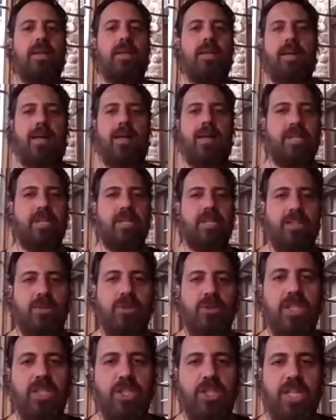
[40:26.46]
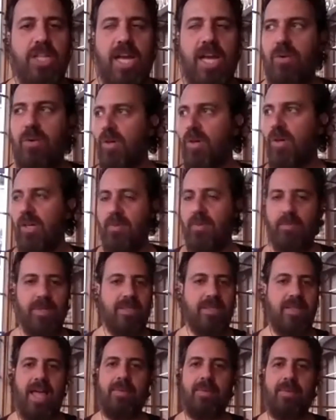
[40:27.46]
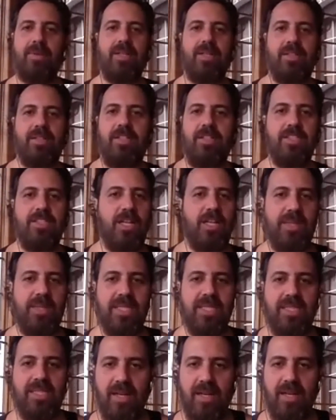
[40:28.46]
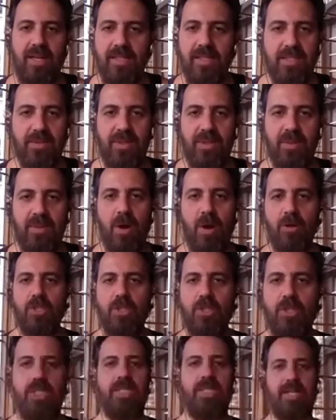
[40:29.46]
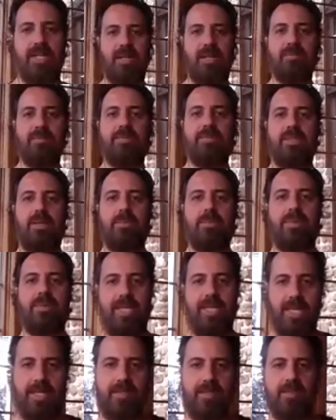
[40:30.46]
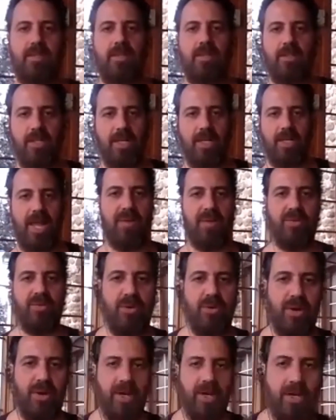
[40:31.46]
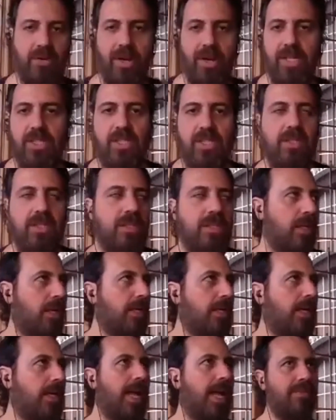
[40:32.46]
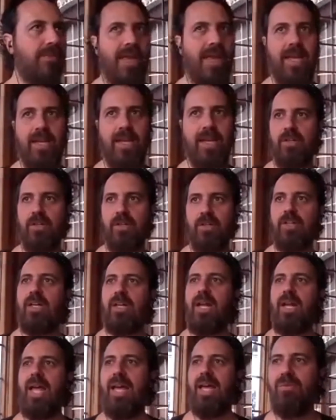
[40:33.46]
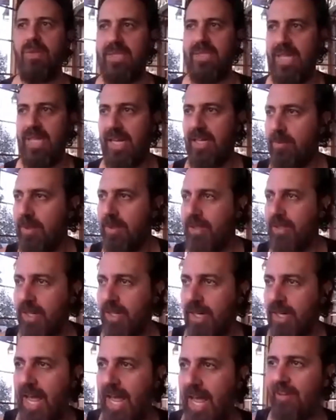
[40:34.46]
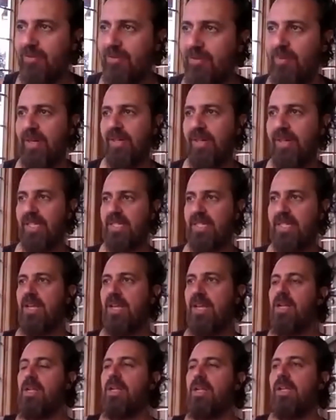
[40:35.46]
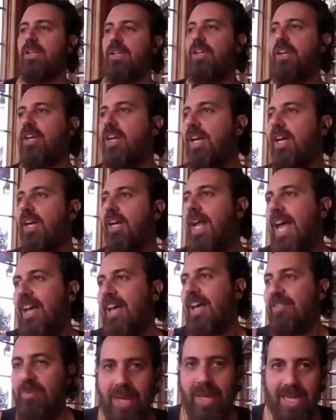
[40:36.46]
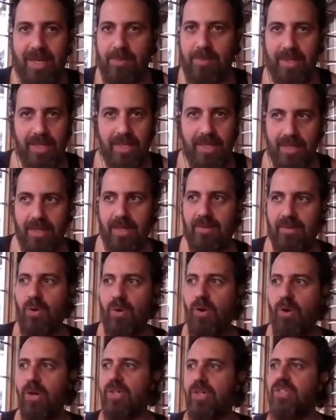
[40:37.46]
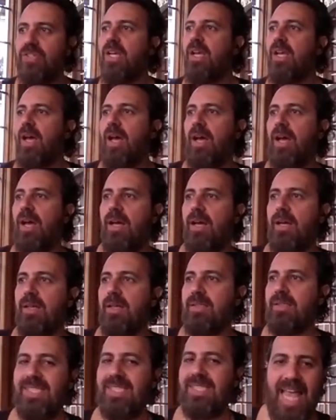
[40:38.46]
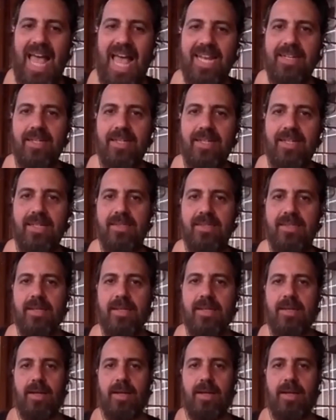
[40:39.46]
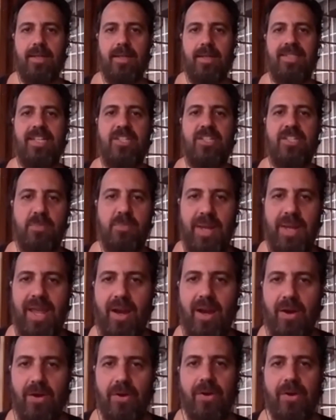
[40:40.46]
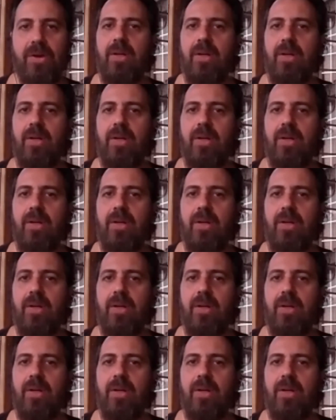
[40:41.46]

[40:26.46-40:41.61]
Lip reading: I'm going to do this shadow work, but there's going to be tons of emotion that comes up. Yes, you're going to have aggression. You're going to have anger. You're going to have resentment. You're going to have bitterness. You're going to have maybe, of course, sadness, despair.